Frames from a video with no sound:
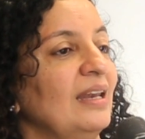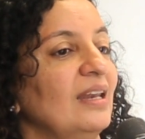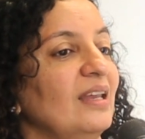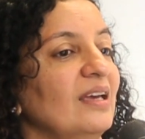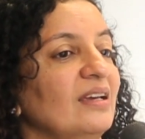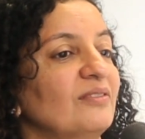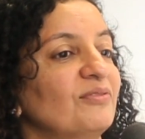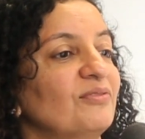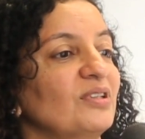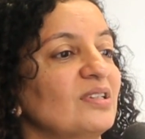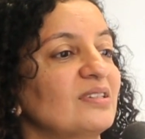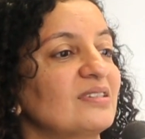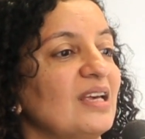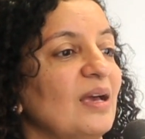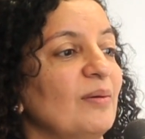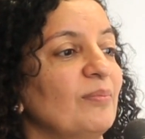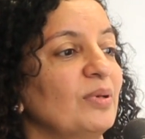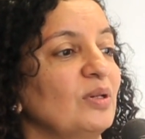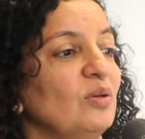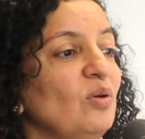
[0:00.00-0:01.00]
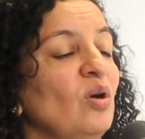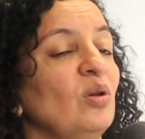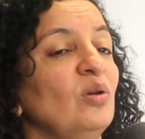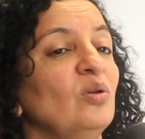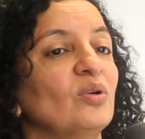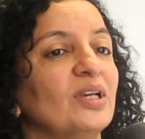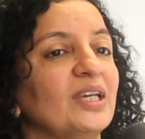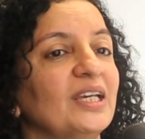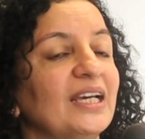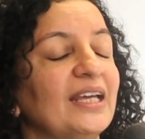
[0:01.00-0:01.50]
Like, for example, or
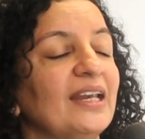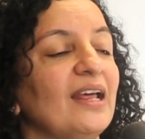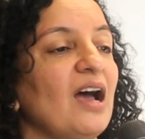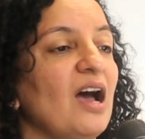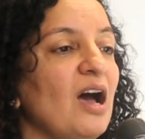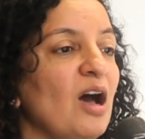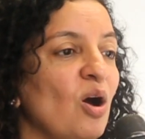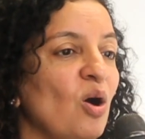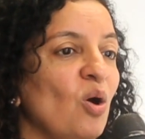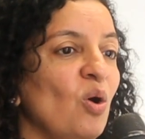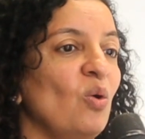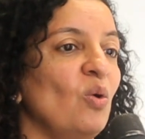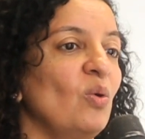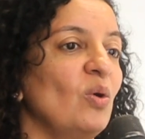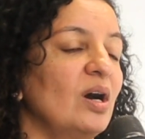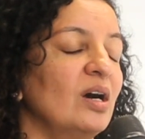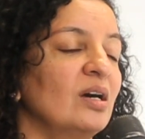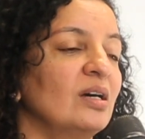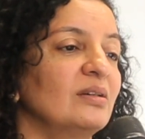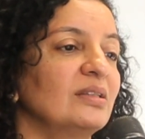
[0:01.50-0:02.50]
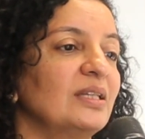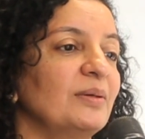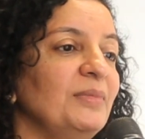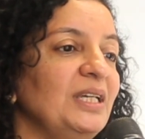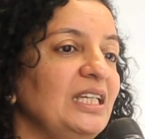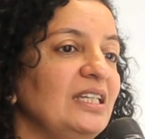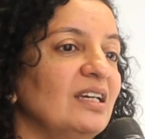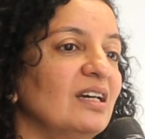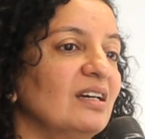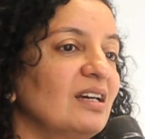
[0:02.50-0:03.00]
looking at how the
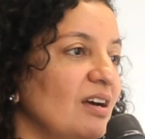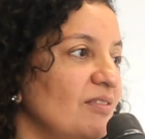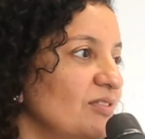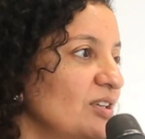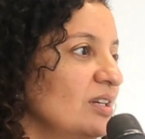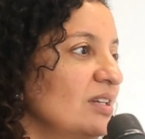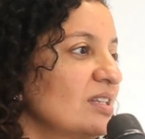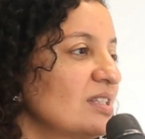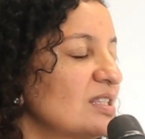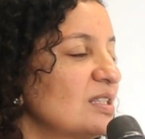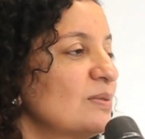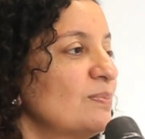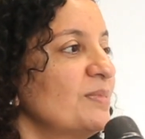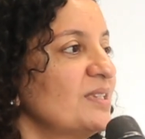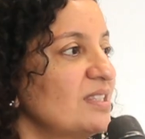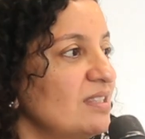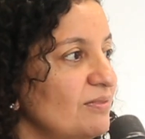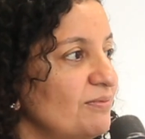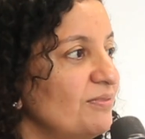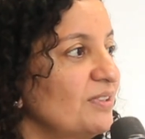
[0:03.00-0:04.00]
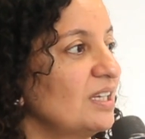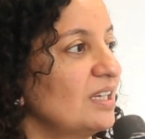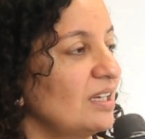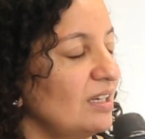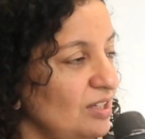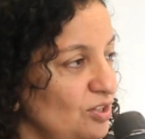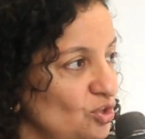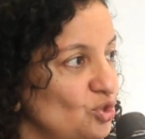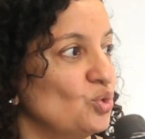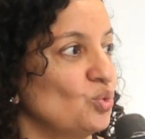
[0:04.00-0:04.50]
media covered a
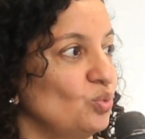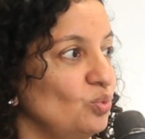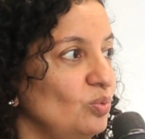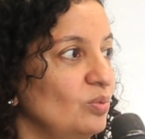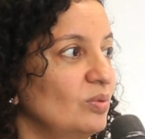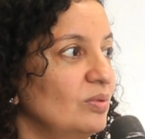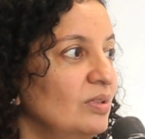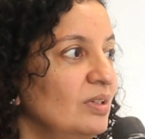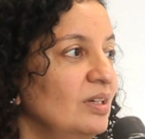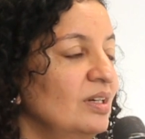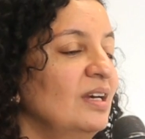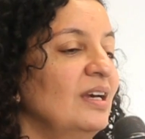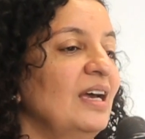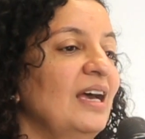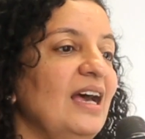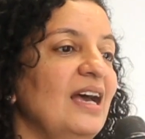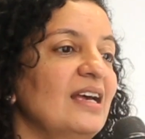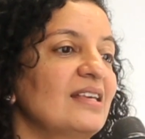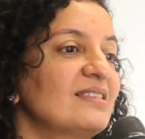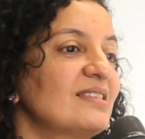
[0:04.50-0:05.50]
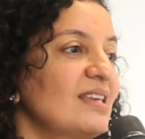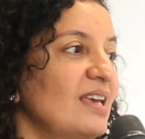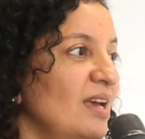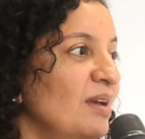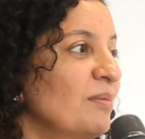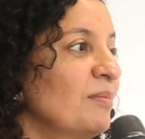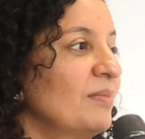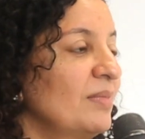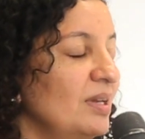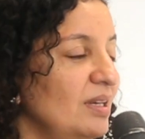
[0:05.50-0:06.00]
specific issue,
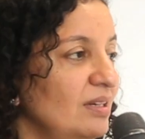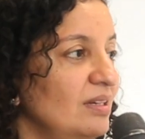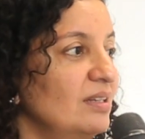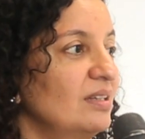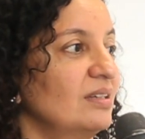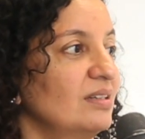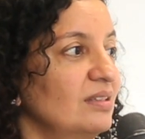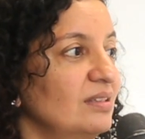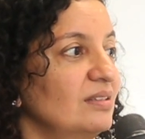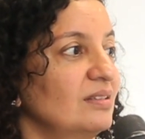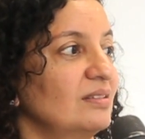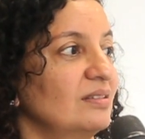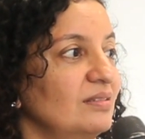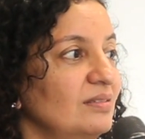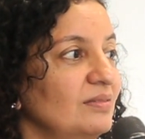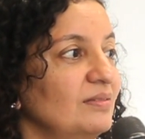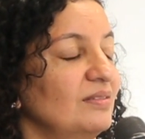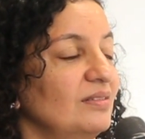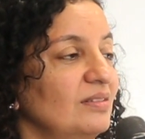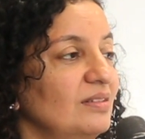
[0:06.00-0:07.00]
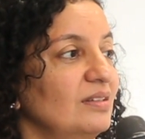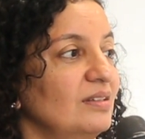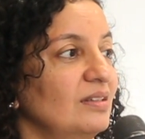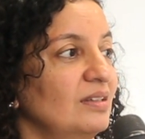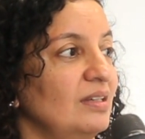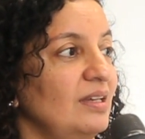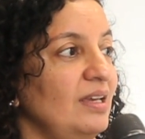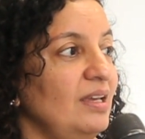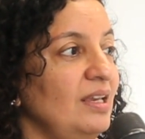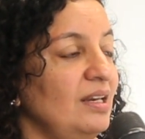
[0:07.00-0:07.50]
Assam and the
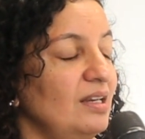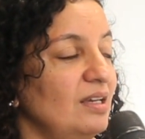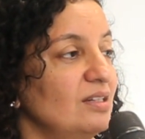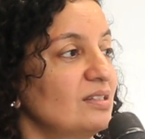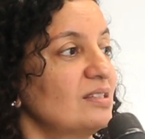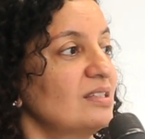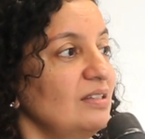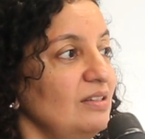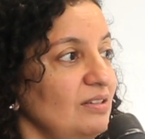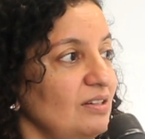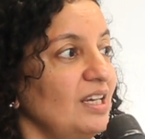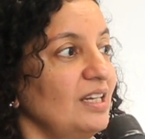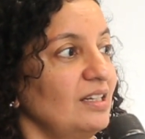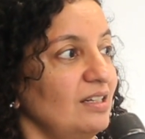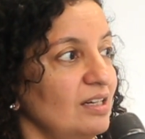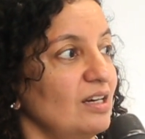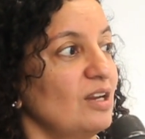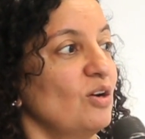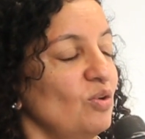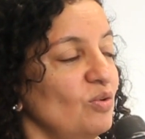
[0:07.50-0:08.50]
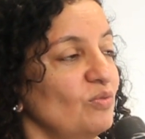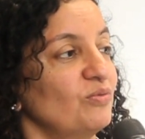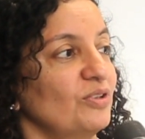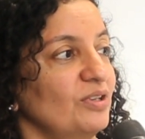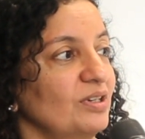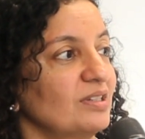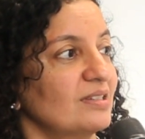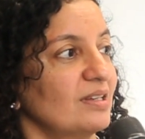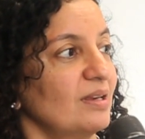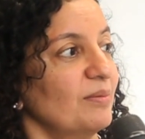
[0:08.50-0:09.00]
NRC right now,
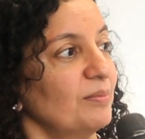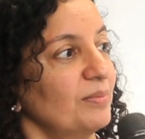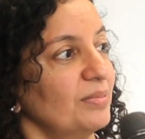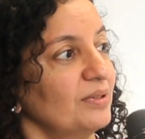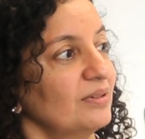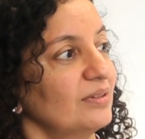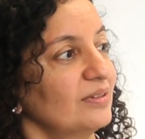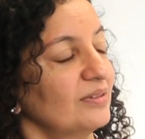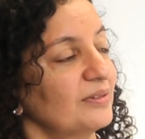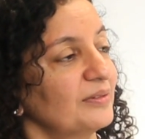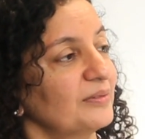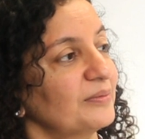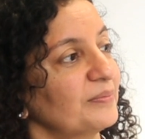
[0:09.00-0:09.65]
for example.